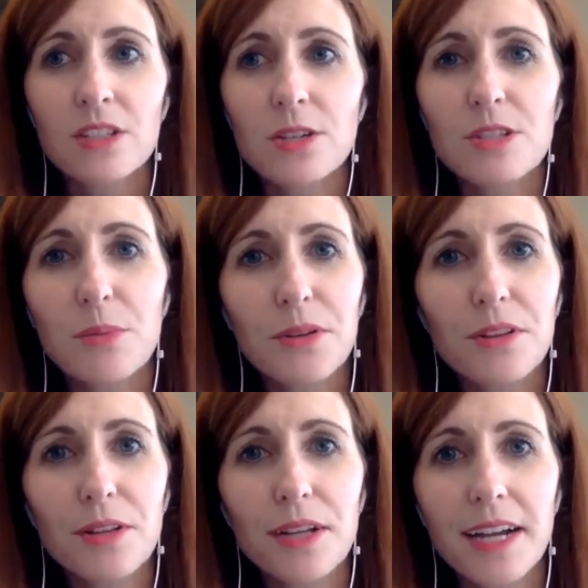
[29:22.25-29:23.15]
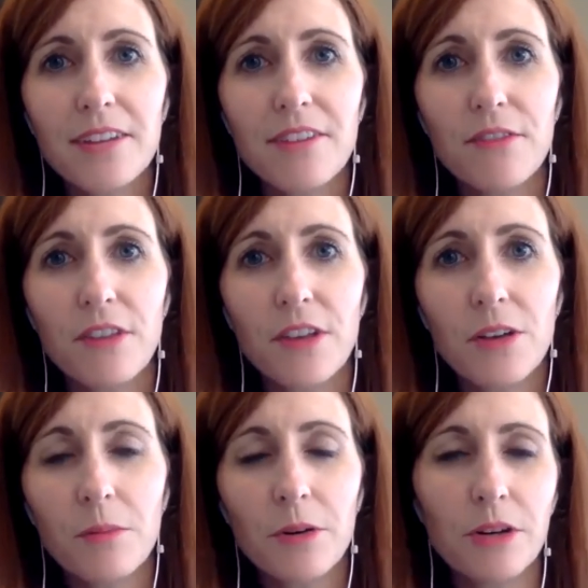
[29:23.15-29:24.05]
So typically I
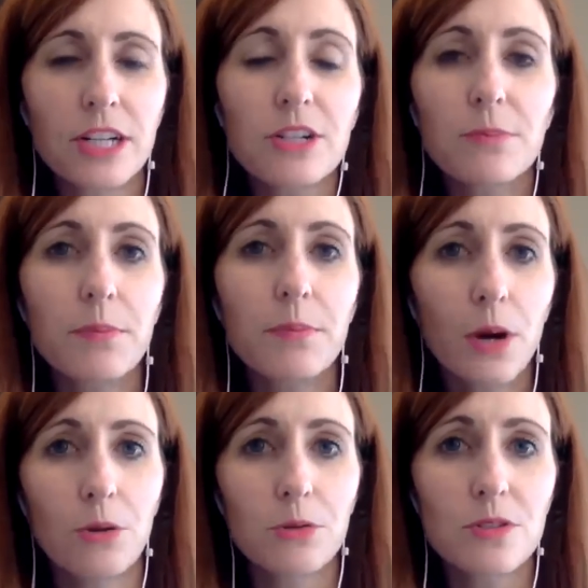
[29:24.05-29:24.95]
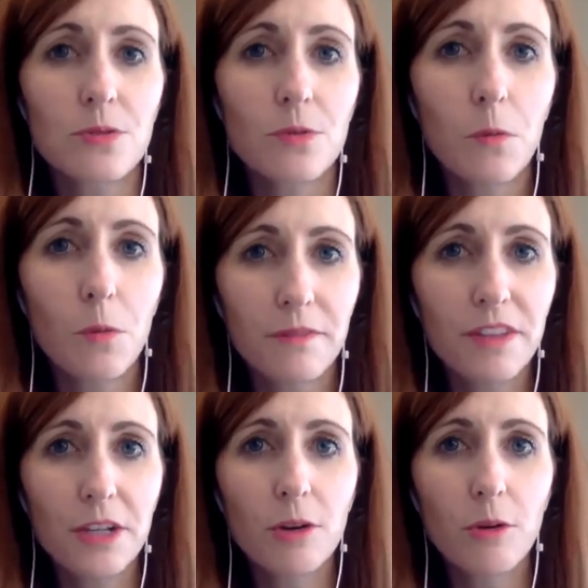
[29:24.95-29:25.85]
film or I post one
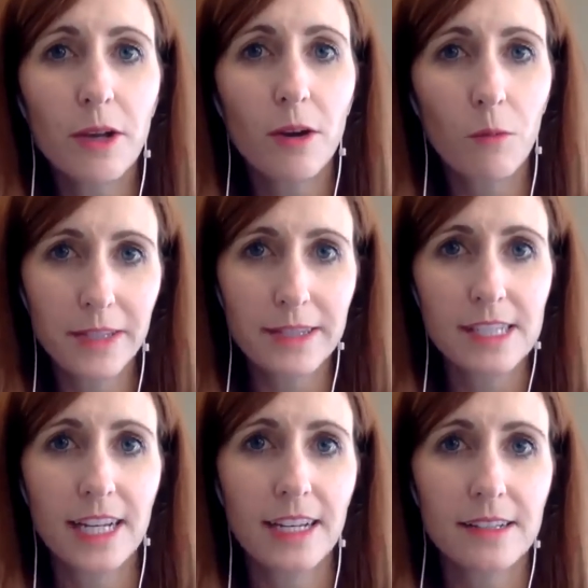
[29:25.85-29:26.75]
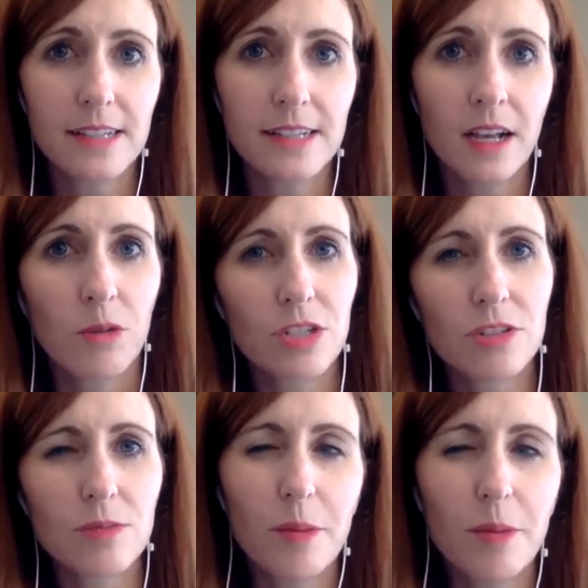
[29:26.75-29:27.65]
video a week on Wednesdays, which
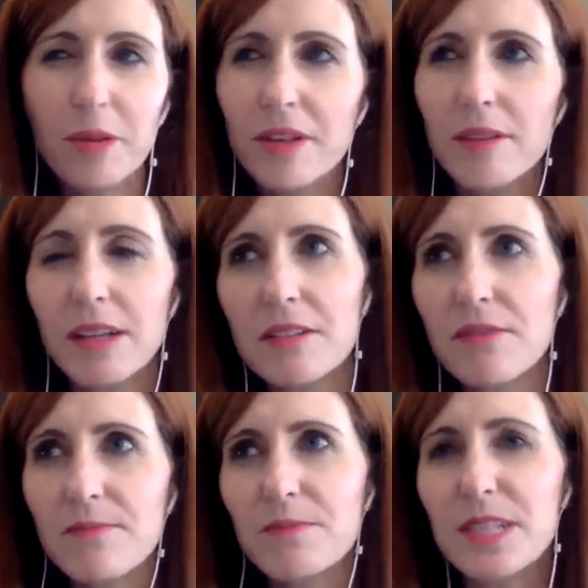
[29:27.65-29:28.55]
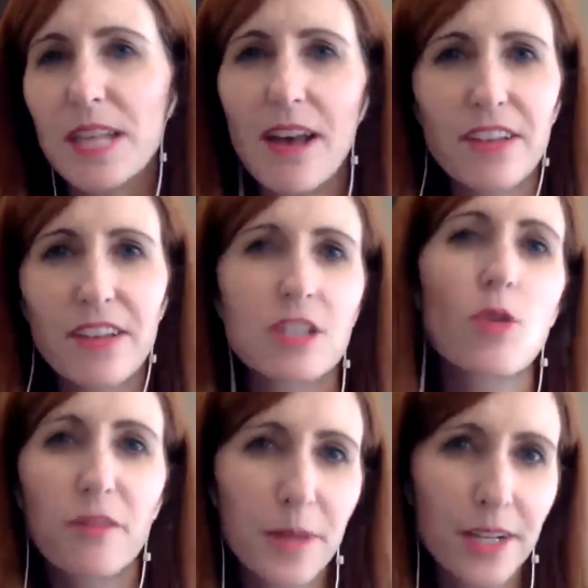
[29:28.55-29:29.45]
is maybe like 7 to
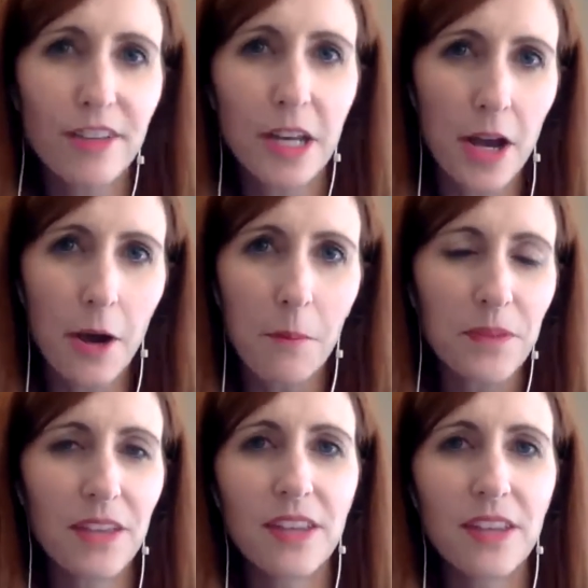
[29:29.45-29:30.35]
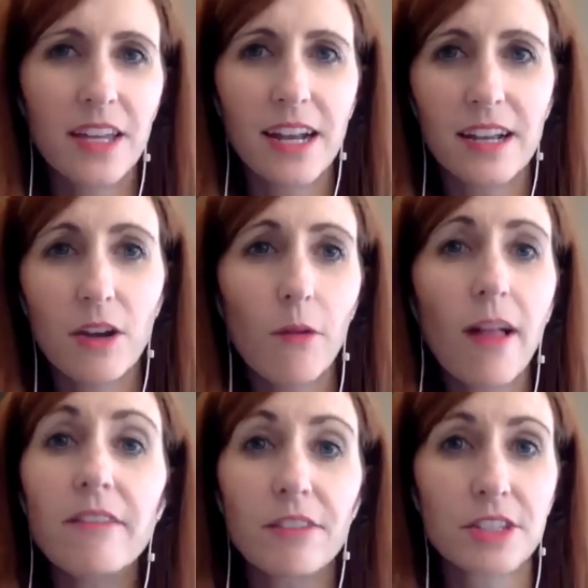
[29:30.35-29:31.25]
12-minute video. And then I go
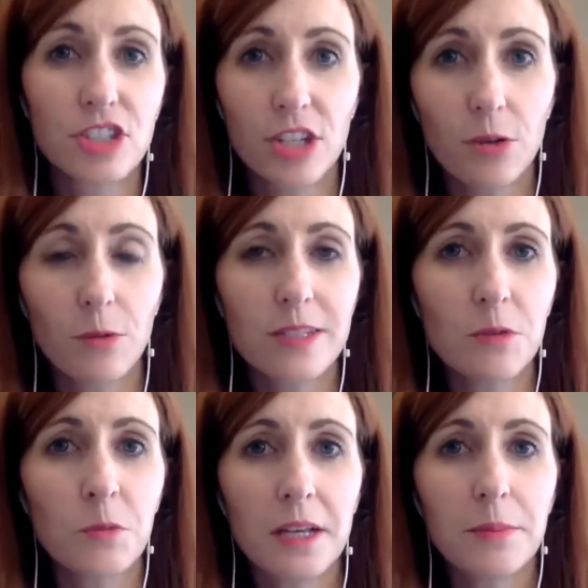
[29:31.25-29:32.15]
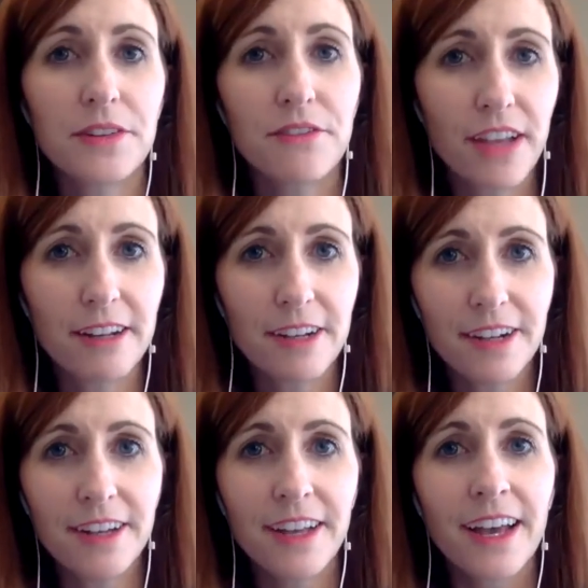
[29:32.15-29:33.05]
live on the channel once a week. But in
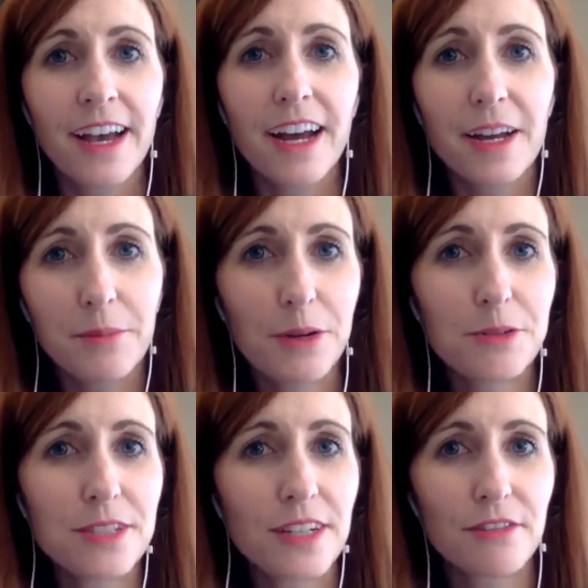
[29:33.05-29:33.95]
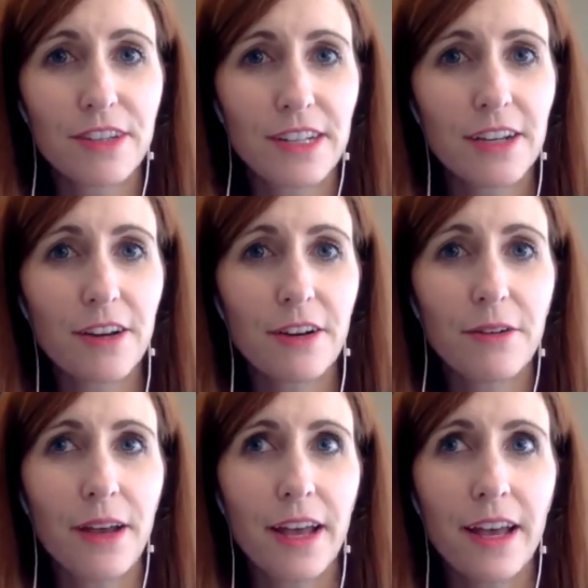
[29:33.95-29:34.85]
VEDA, I'm posting a
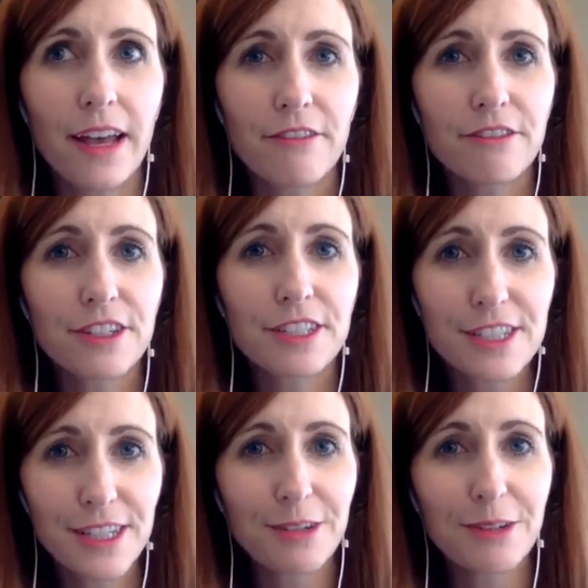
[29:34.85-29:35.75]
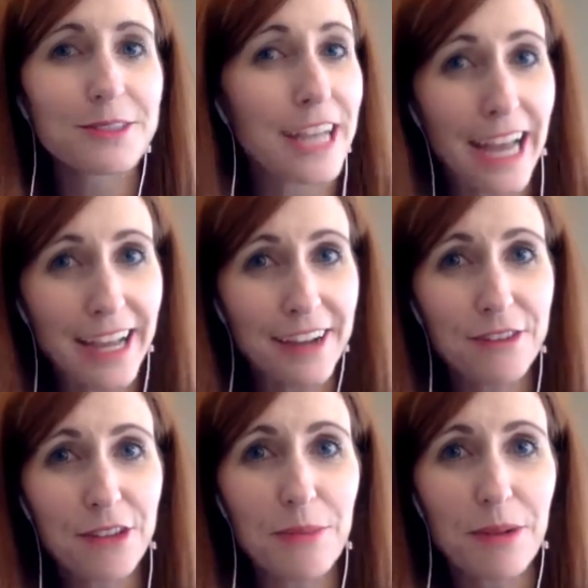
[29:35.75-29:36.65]
video every single day
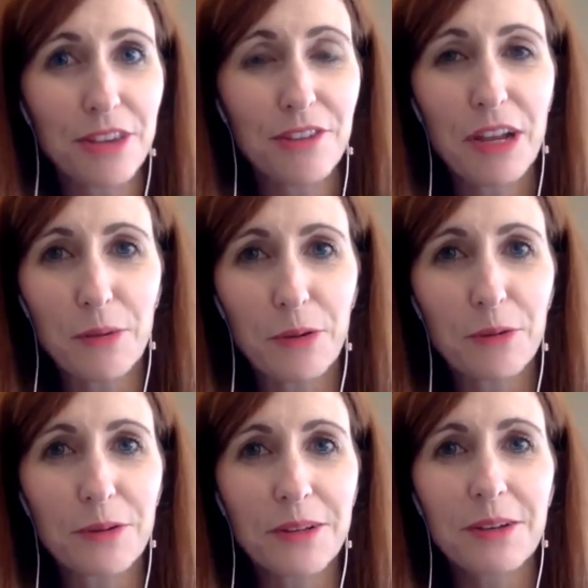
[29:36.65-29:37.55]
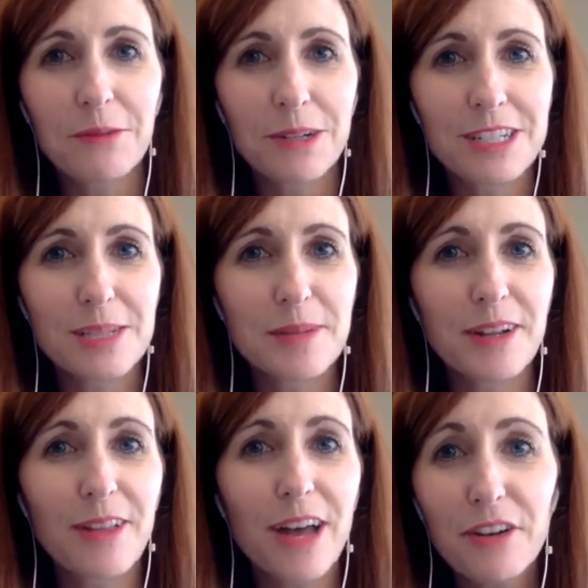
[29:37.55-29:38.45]
for the month of April which has been a
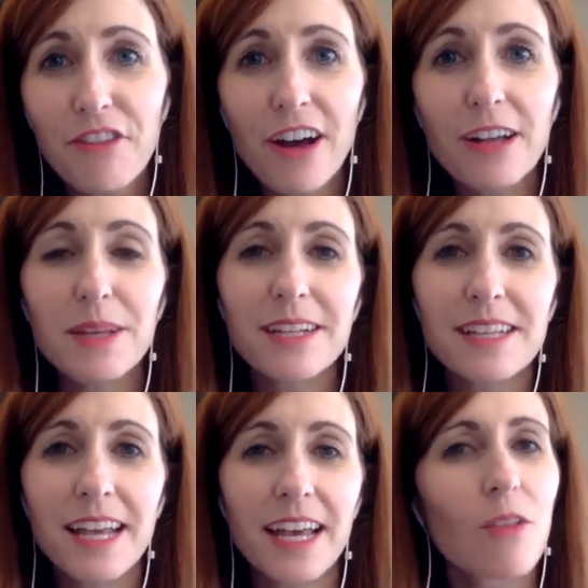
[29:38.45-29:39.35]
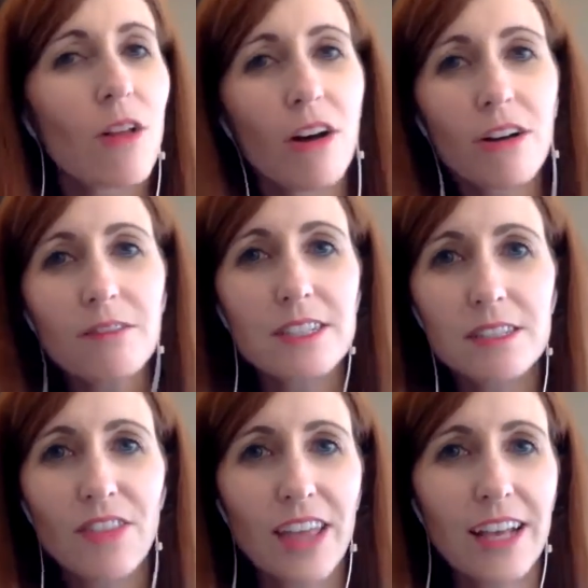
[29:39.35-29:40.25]
lot of fun because I had a long list
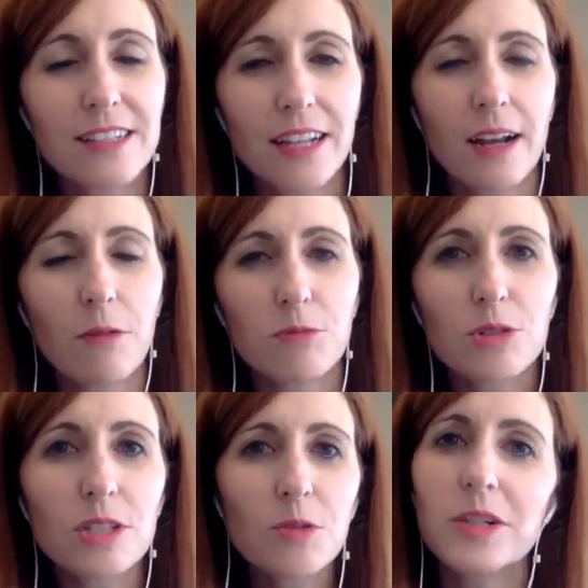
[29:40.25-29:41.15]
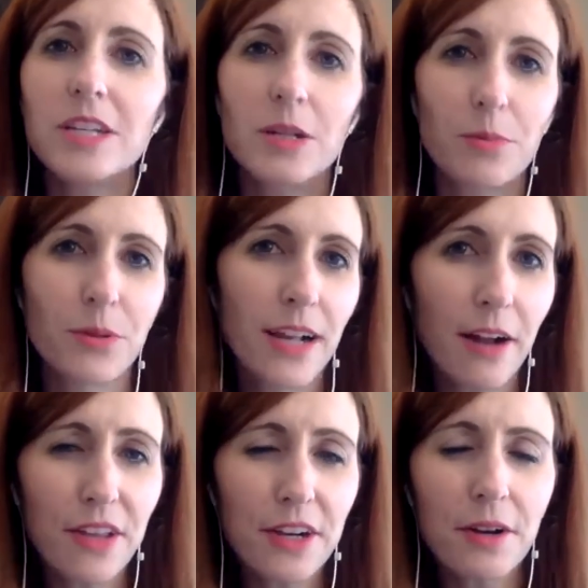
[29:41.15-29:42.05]
of things that I really wanted to put
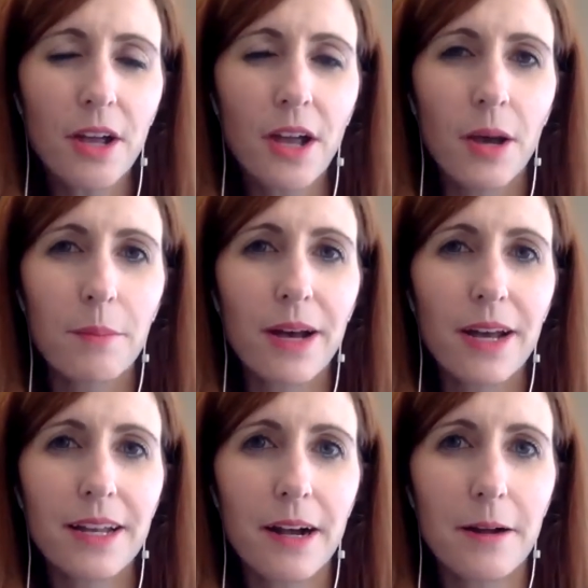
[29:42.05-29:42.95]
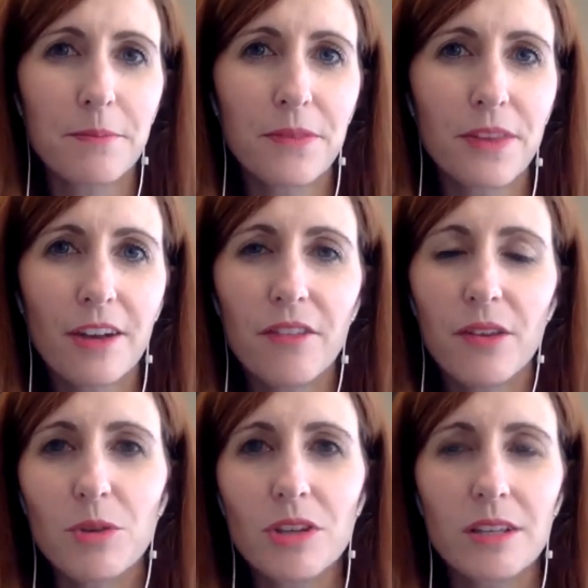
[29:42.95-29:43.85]
out there, but none of
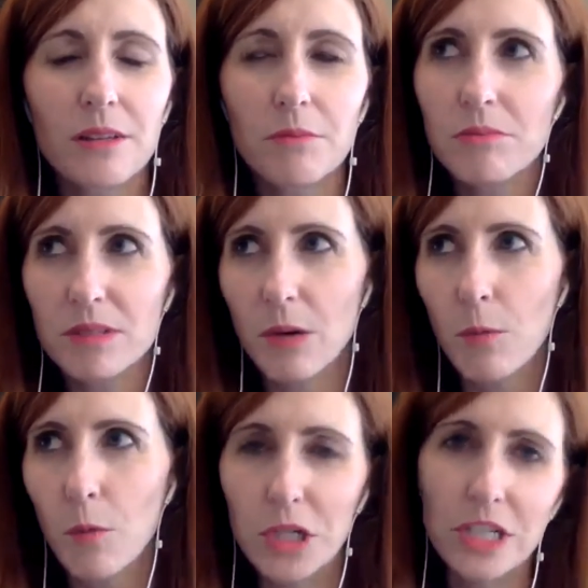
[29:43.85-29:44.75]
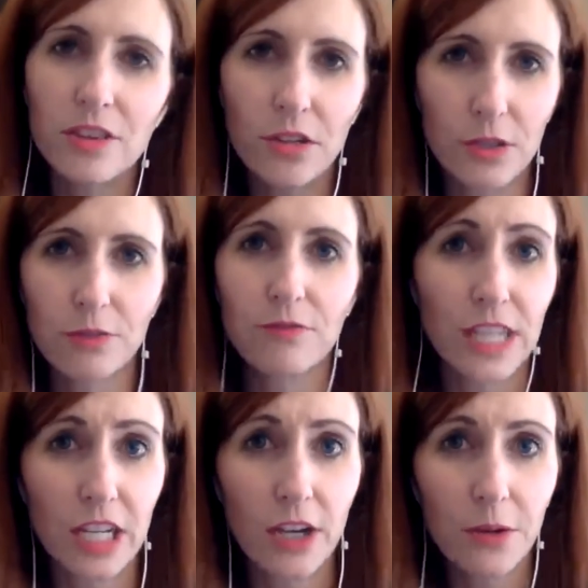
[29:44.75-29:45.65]
them really warranted their own
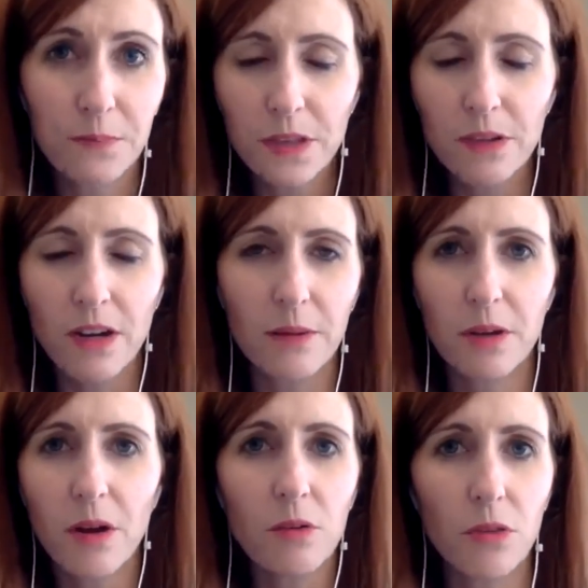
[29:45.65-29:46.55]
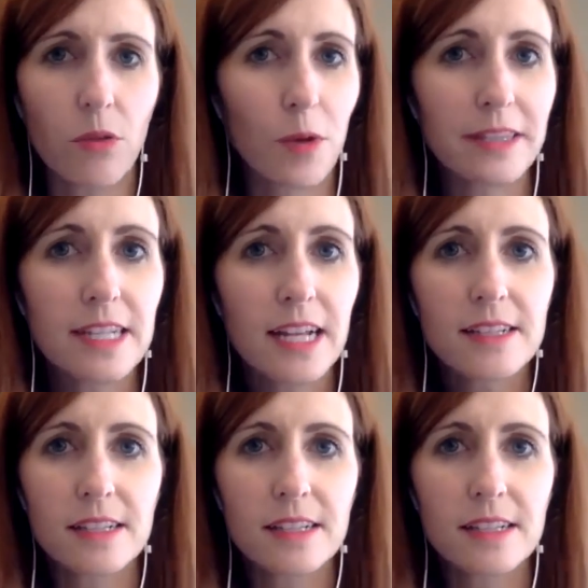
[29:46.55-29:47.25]
video on the Wednesdays.